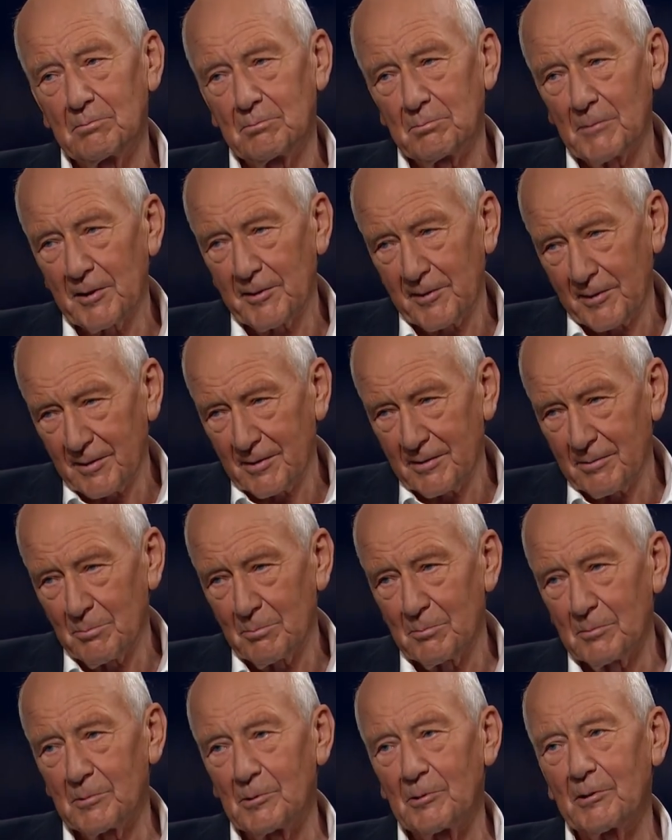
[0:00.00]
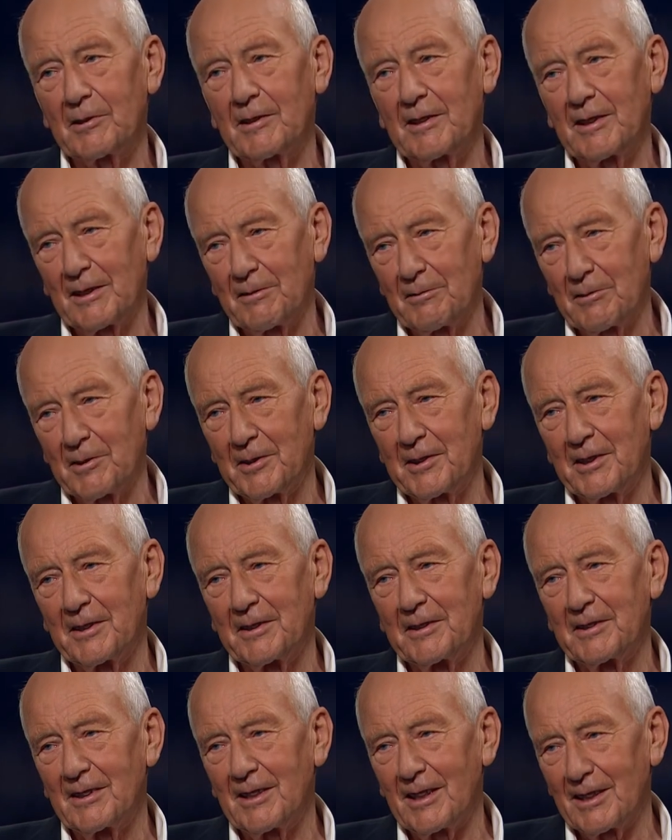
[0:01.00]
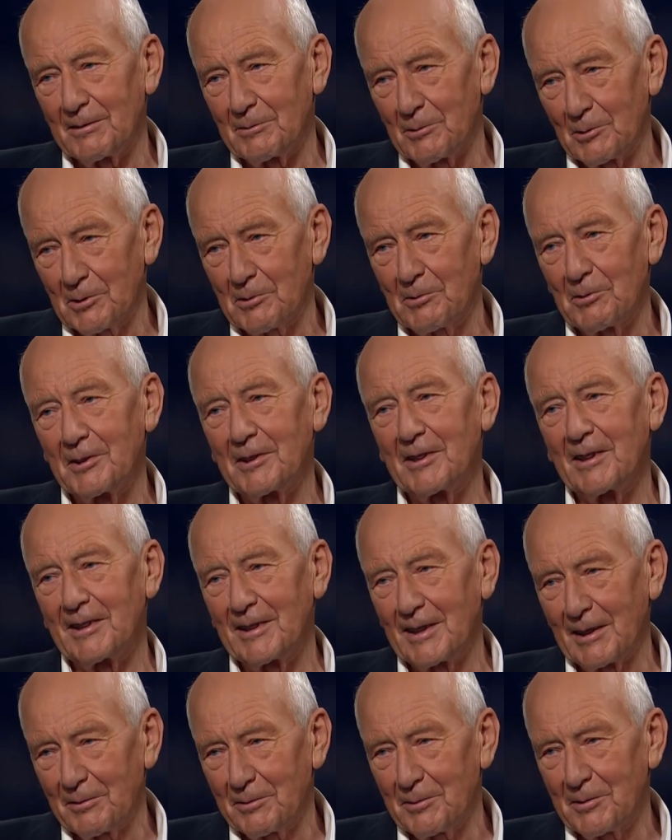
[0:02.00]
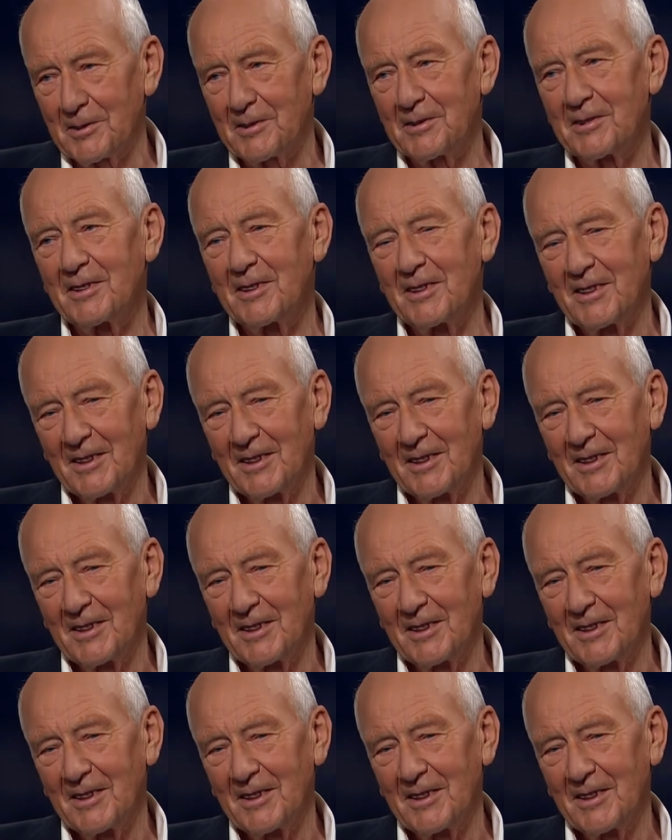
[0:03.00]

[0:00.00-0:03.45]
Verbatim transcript: much more clever than I was when I left